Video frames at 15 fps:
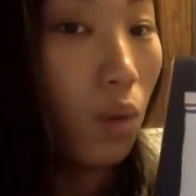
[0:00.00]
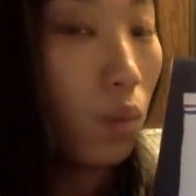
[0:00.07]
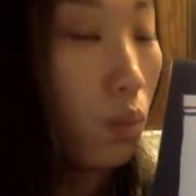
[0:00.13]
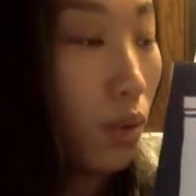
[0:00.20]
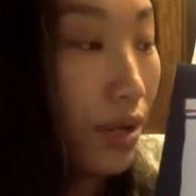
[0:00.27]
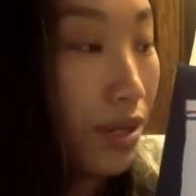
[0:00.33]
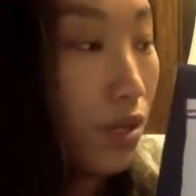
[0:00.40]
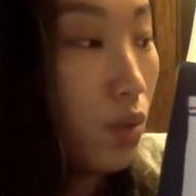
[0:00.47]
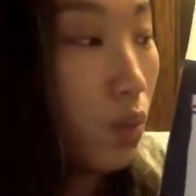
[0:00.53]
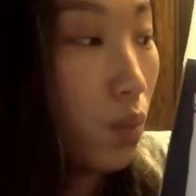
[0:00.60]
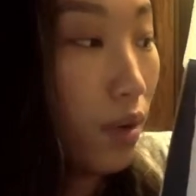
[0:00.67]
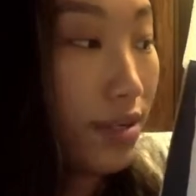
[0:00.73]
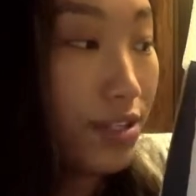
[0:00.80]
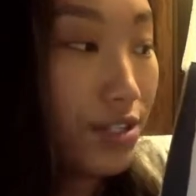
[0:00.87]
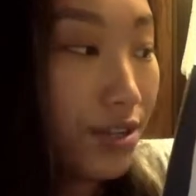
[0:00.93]
When you
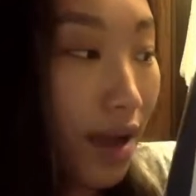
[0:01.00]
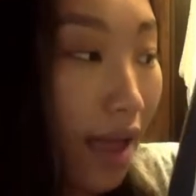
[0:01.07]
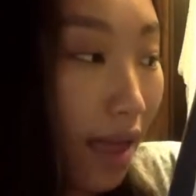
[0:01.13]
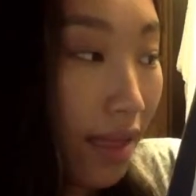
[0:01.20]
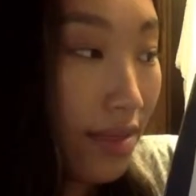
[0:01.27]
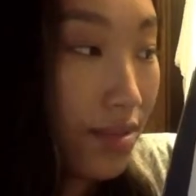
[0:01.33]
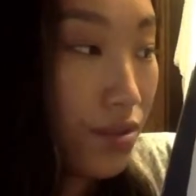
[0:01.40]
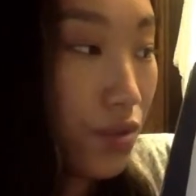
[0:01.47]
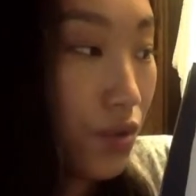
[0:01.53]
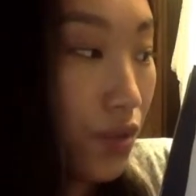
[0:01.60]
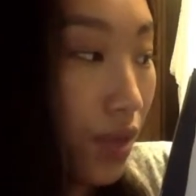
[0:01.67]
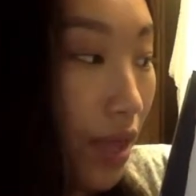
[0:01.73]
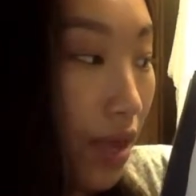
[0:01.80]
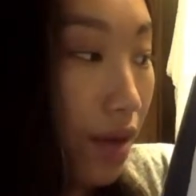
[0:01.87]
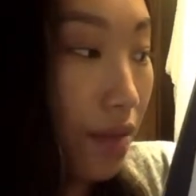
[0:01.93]
wash your hands, you
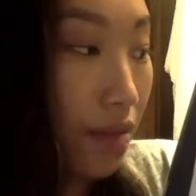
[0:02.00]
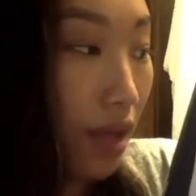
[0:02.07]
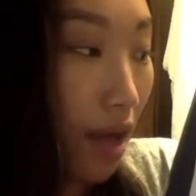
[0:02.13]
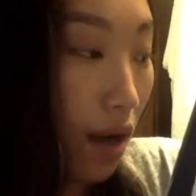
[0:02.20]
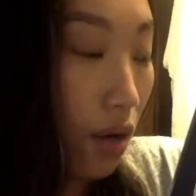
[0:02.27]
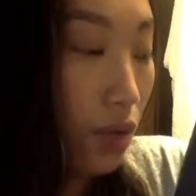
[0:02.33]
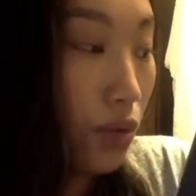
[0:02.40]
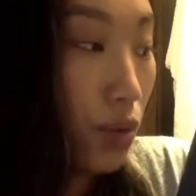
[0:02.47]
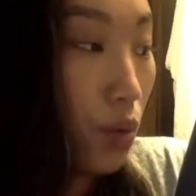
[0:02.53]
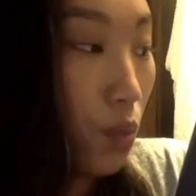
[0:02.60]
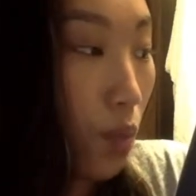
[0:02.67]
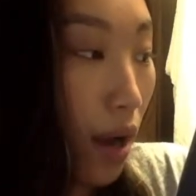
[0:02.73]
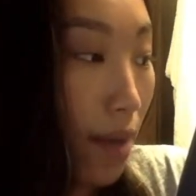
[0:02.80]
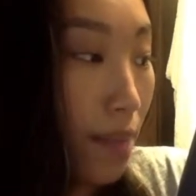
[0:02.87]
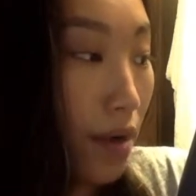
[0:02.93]
take a towel to
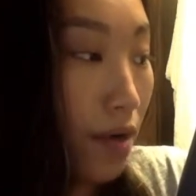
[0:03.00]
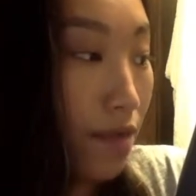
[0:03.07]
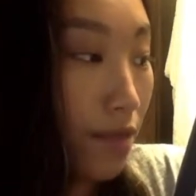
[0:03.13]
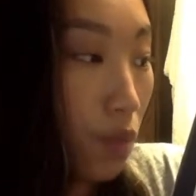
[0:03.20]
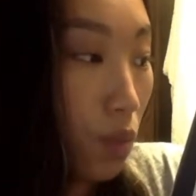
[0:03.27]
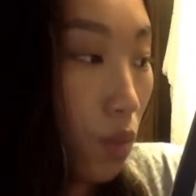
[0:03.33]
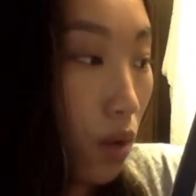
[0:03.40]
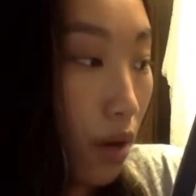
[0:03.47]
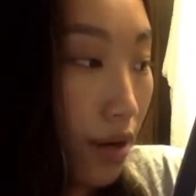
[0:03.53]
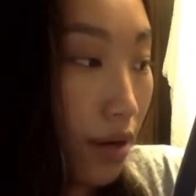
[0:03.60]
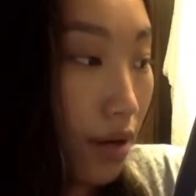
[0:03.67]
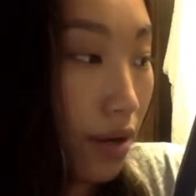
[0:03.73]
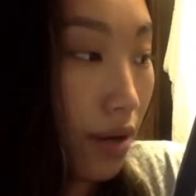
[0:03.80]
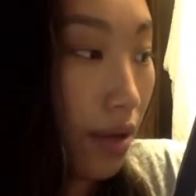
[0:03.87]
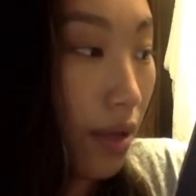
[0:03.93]
wipe off the water.
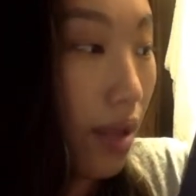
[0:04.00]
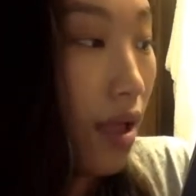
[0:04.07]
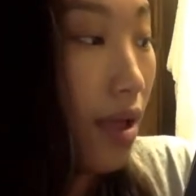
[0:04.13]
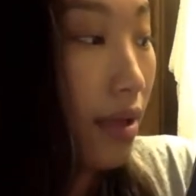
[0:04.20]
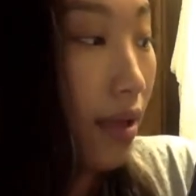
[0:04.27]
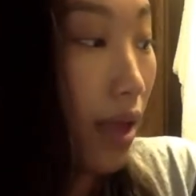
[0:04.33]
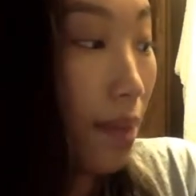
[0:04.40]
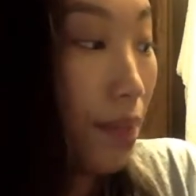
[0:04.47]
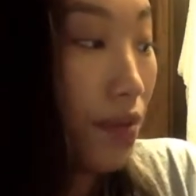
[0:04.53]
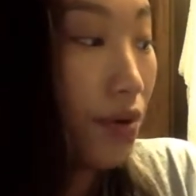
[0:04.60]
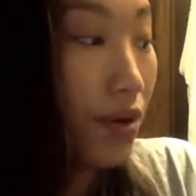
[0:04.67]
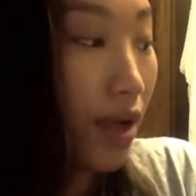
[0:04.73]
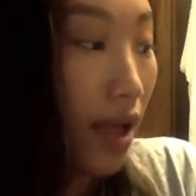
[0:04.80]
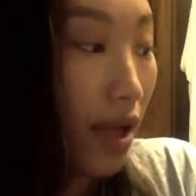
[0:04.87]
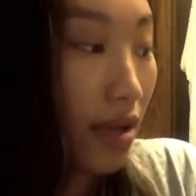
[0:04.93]

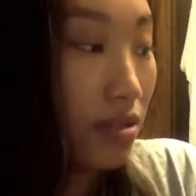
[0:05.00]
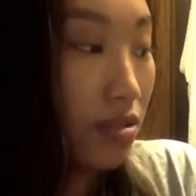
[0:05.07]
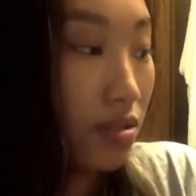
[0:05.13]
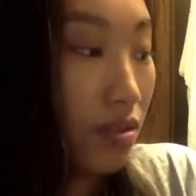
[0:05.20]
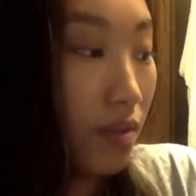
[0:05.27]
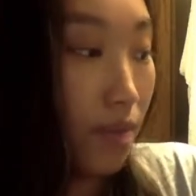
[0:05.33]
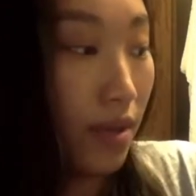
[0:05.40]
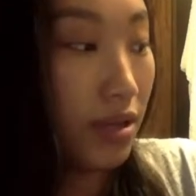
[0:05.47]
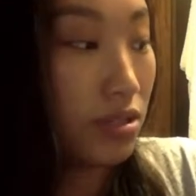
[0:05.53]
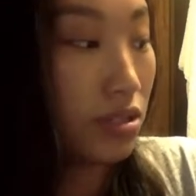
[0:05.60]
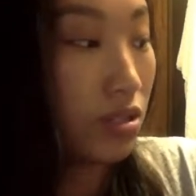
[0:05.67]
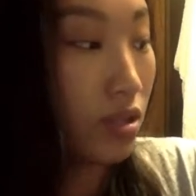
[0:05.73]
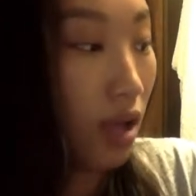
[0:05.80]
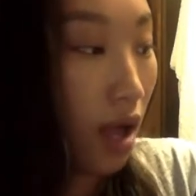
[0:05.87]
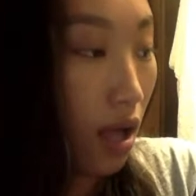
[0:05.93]
Capillary action makes the
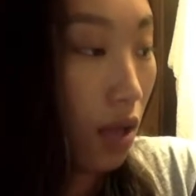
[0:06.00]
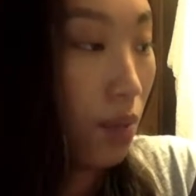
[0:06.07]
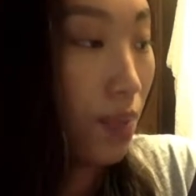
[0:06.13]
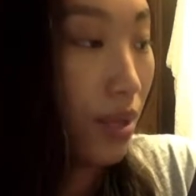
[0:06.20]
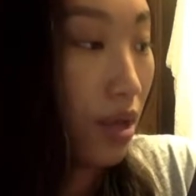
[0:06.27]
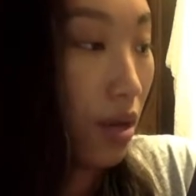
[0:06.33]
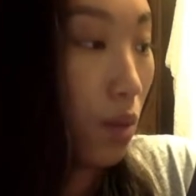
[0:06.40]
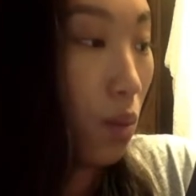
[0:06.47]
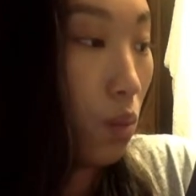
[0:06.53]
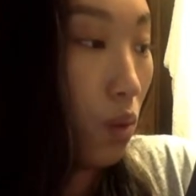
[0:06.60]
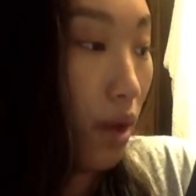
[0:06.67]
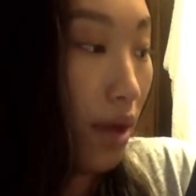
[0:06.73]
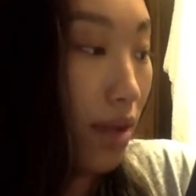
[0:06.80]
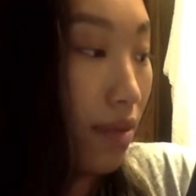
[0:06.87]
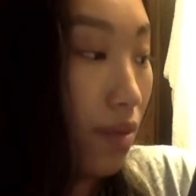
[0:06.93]
towel become
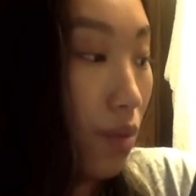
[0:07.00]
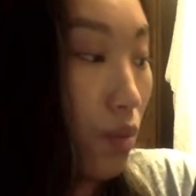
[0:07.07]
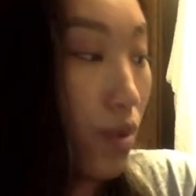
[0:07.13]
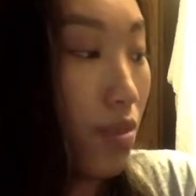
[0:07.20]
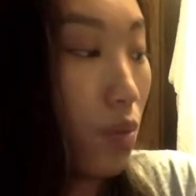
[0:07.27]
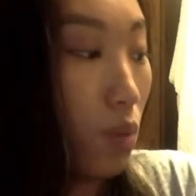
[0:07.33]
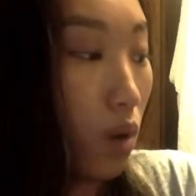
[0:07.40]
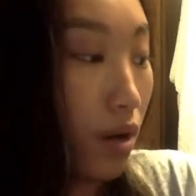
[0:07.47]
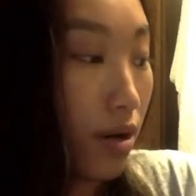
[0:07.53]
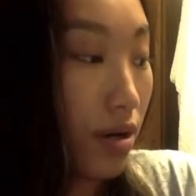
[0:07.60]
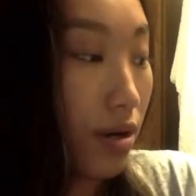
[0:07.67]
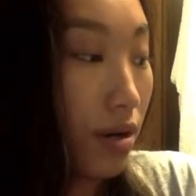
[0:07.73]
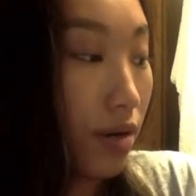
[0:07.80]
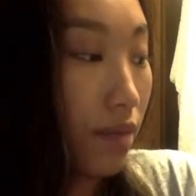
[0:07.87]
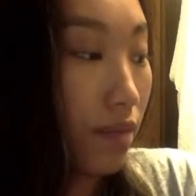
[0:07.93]
wet with water.
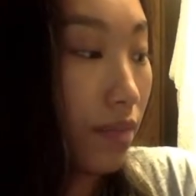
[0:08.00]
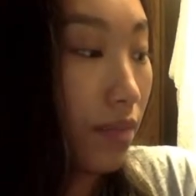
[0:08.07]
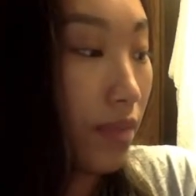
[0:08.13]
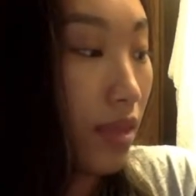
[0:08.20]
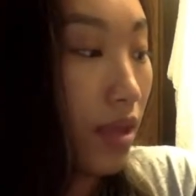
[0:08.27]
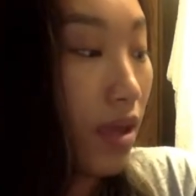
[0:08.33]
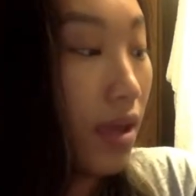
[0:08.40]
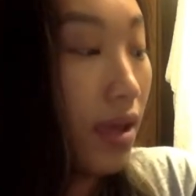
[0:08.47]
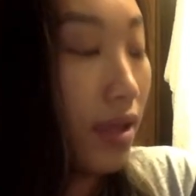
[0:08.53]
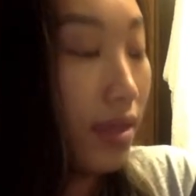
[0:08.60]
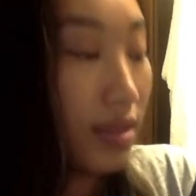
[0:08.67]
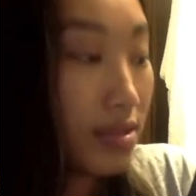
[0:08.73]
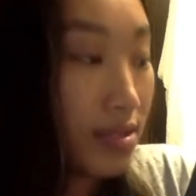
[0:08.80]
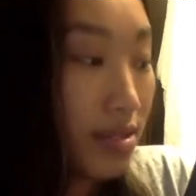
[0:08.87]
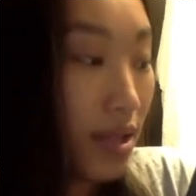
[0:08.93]
In the
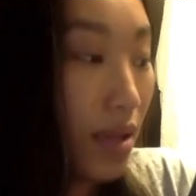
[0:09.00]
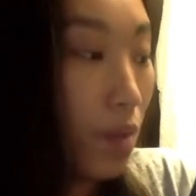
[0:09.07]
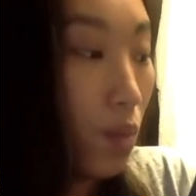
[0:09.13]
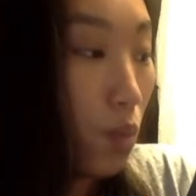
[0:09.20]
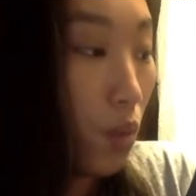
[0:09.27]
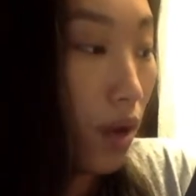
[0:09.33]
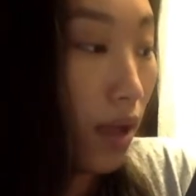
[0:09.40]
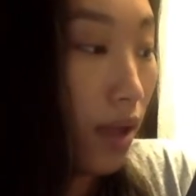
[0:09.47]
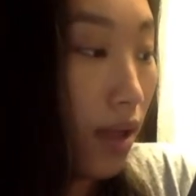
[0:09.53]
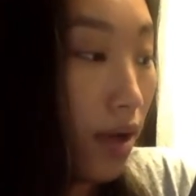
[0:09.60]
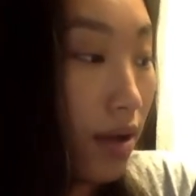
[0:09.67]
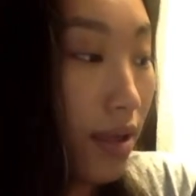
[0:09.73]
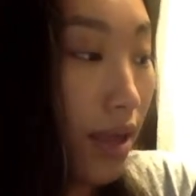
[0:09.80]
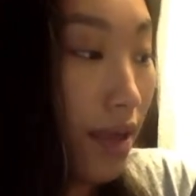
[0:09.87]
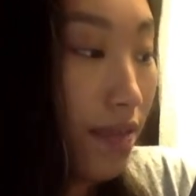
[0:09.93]
same way, a
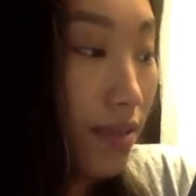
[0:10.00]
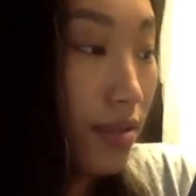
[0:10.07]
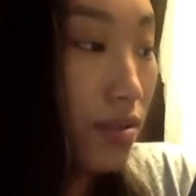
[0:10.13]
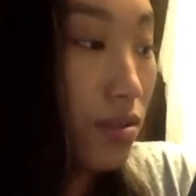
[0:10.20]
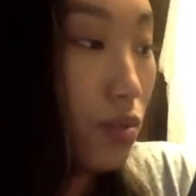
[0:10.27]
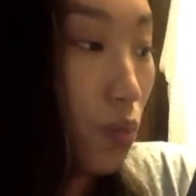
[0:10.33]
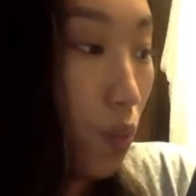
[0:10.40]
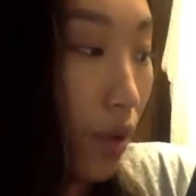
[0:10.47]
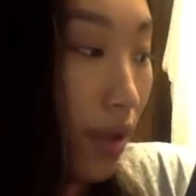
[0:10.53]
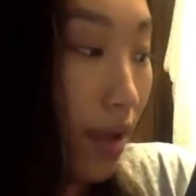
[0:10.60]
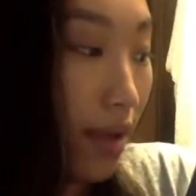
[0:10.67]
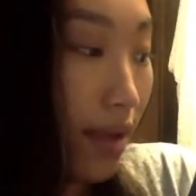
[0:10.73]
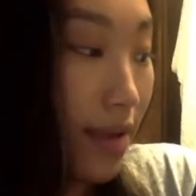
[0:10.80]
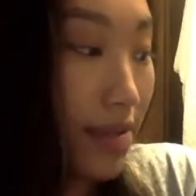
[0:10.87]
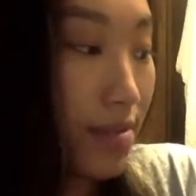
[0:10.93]
candle's wick
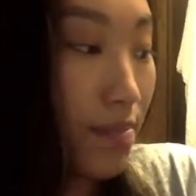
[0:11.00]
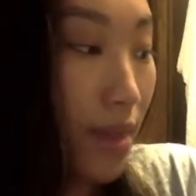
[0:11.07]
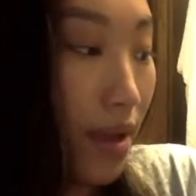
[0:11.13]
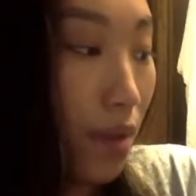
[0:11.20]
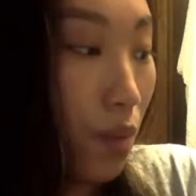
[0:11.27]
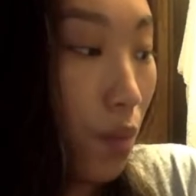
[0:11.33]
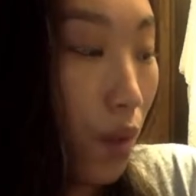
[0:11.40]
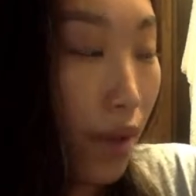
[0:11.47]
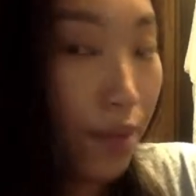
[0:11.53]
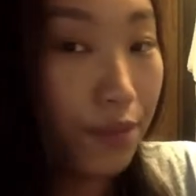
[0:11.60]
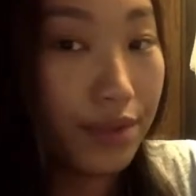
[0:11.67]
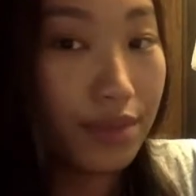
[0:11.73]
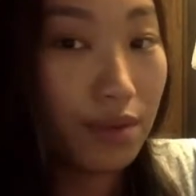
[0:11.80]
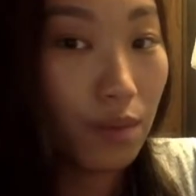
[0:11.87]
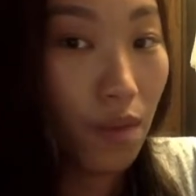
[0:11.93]
is made wet with
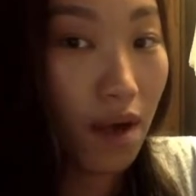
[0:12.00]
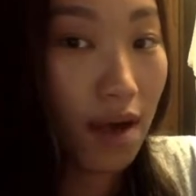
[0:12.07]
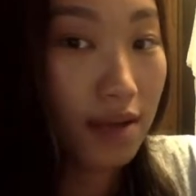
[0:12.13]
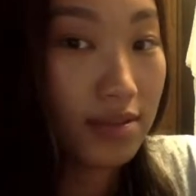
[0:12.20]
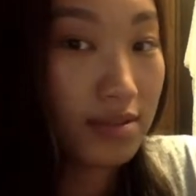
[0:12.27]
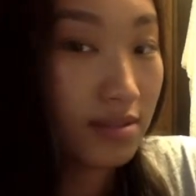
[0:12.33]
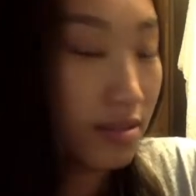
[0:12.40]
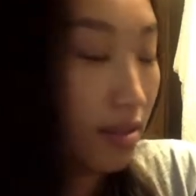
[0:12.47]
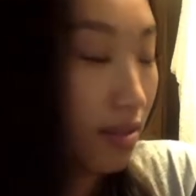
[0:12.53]
the wax.